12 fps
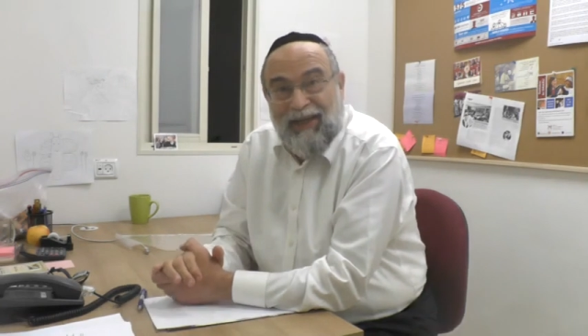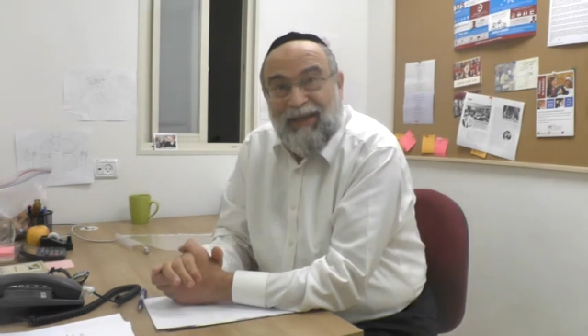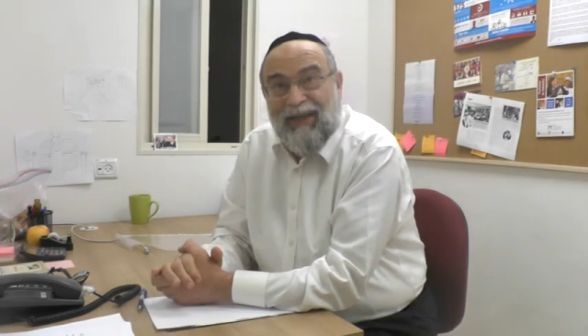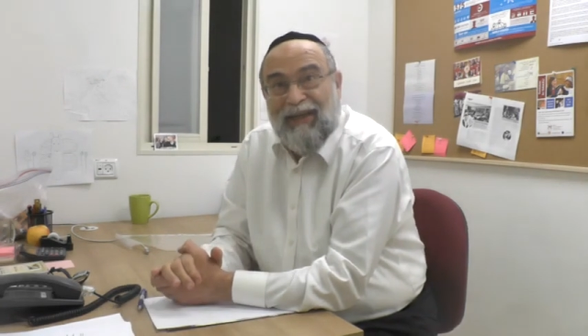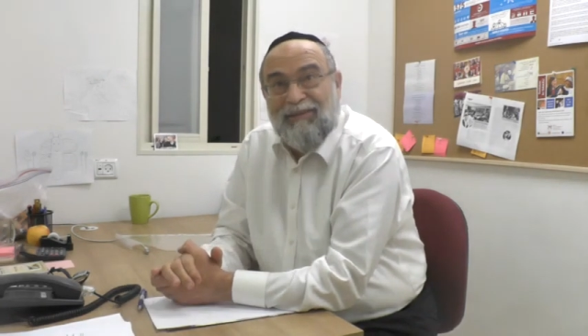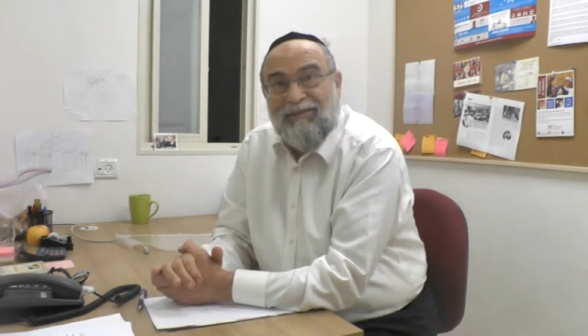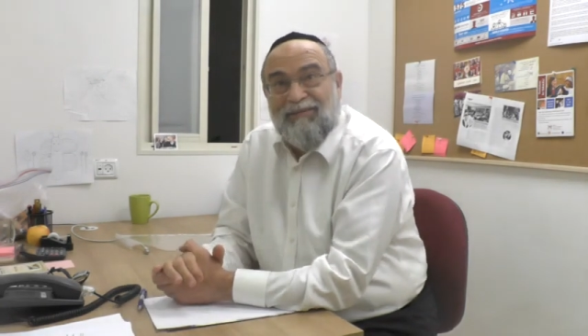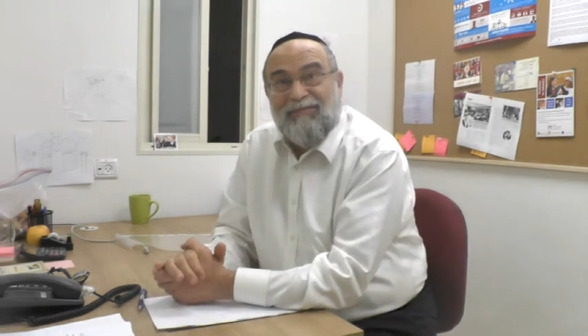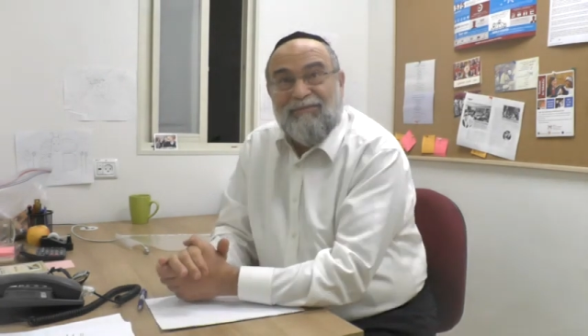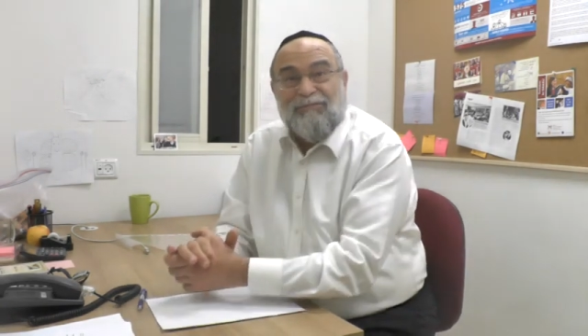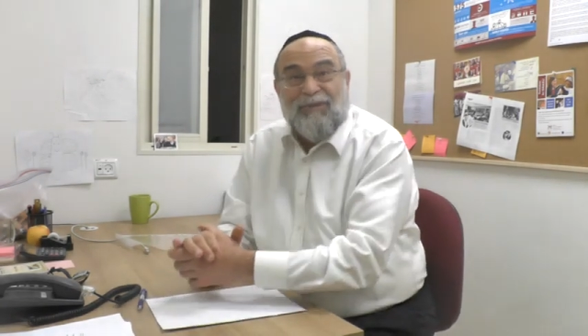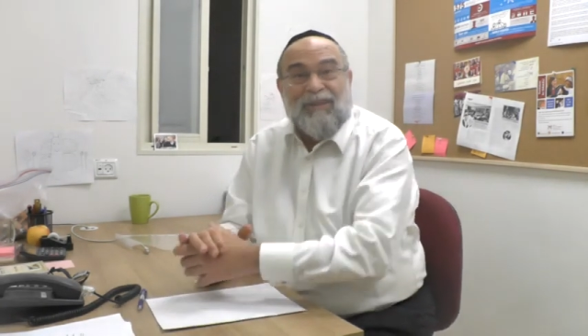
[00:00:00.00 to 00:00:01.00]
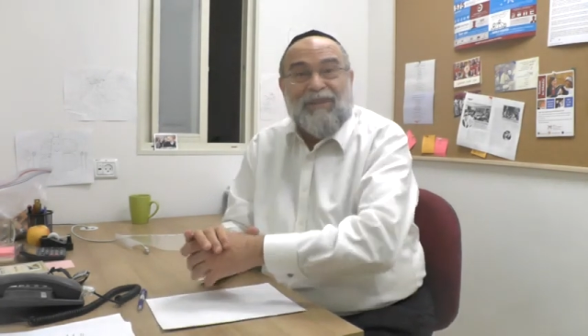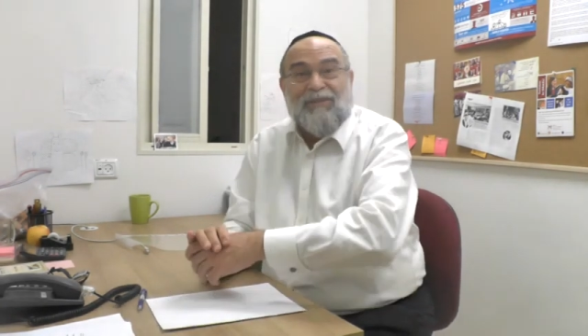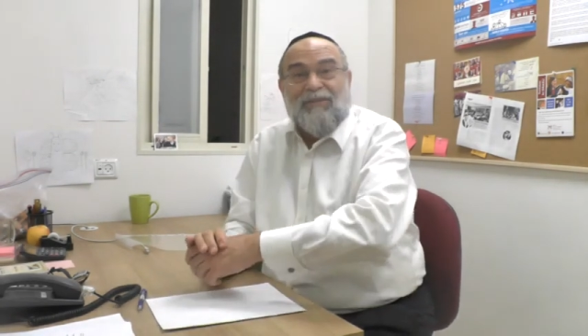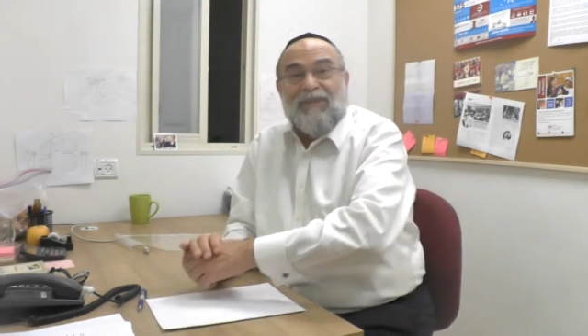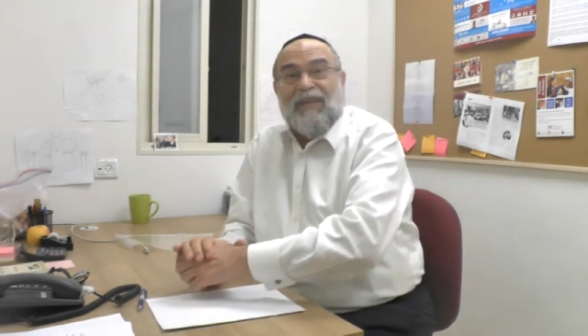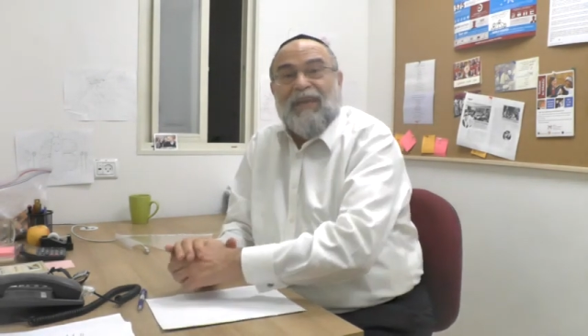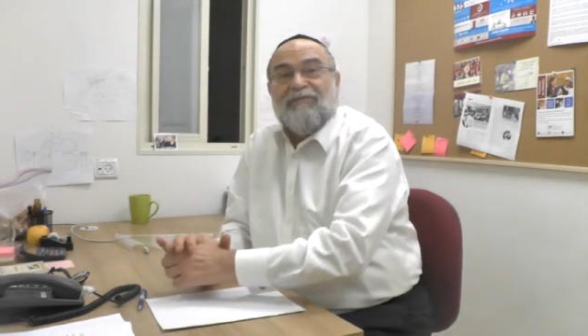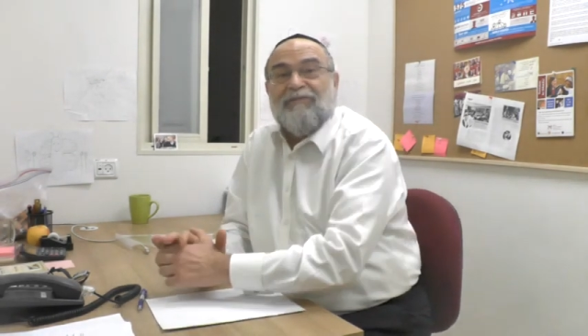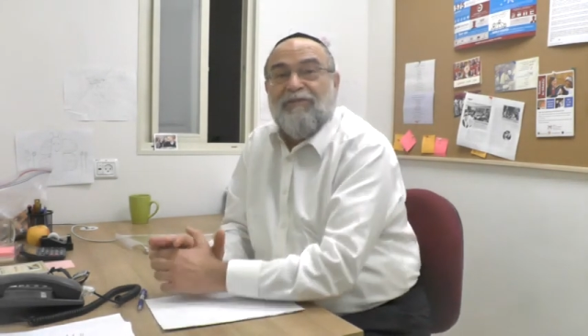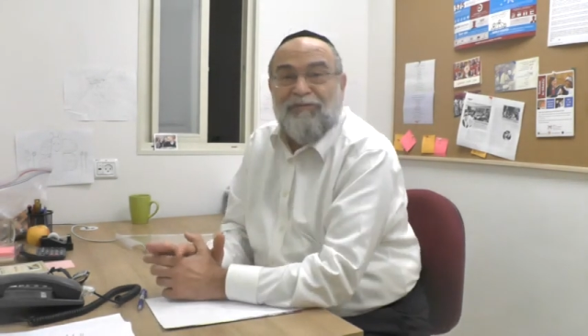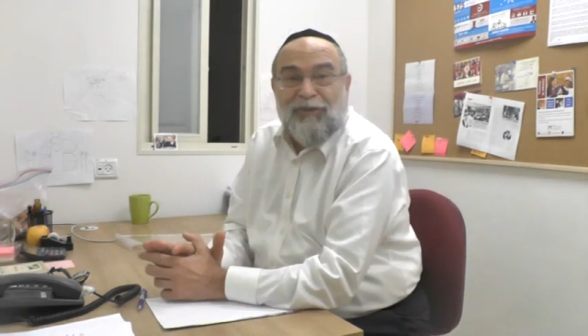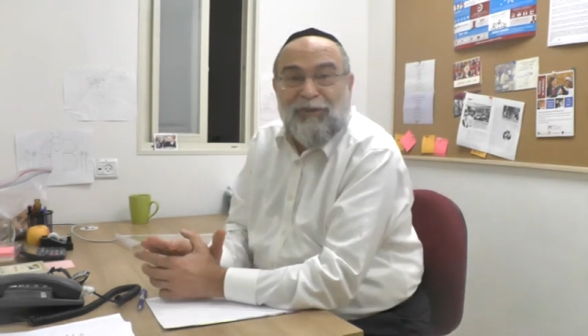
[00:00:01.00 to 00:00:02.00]
And I really don't think he ever
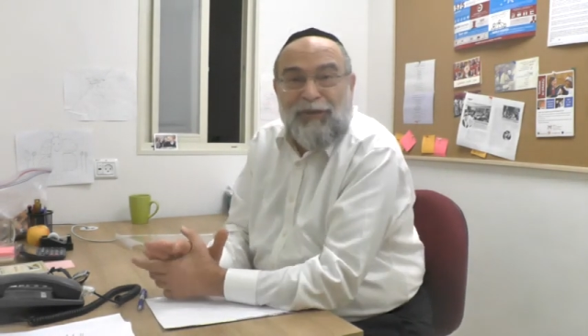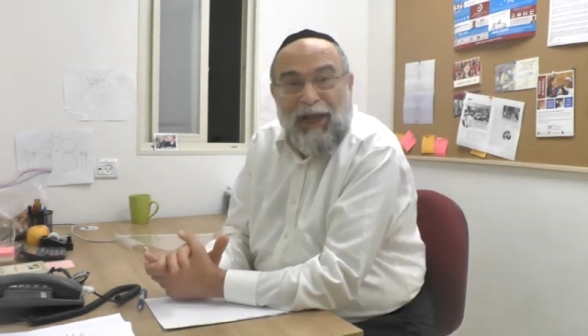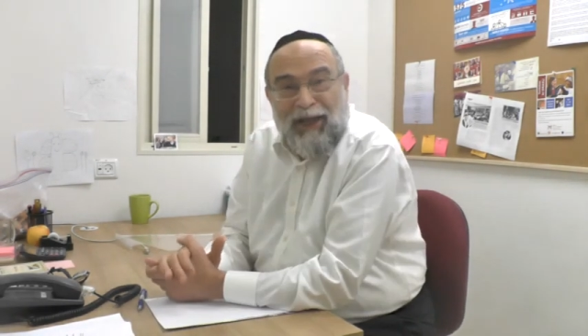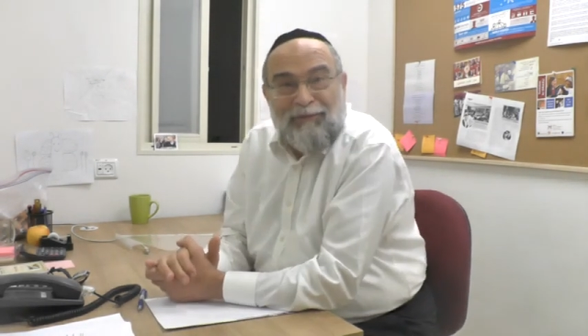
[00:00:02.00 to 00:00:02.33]
fulfilled that.